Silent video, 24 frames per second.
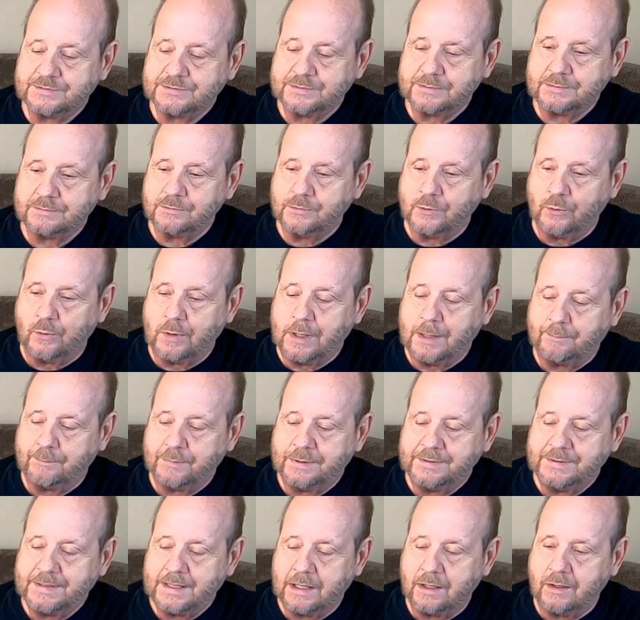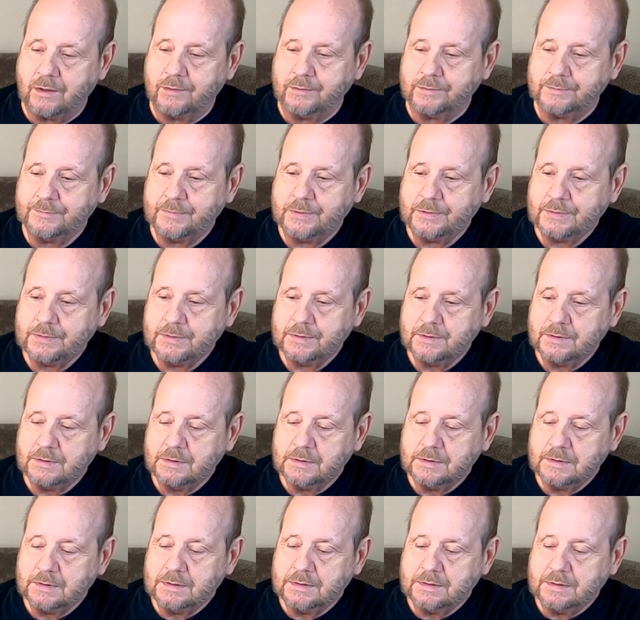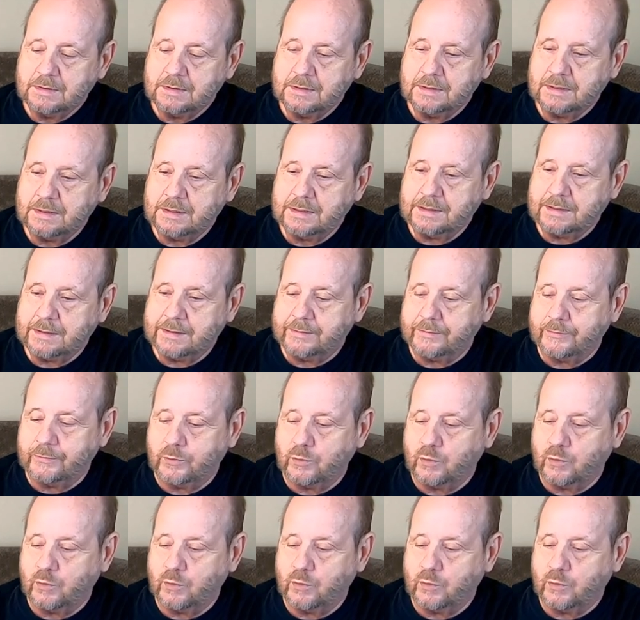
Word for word: So go up and down and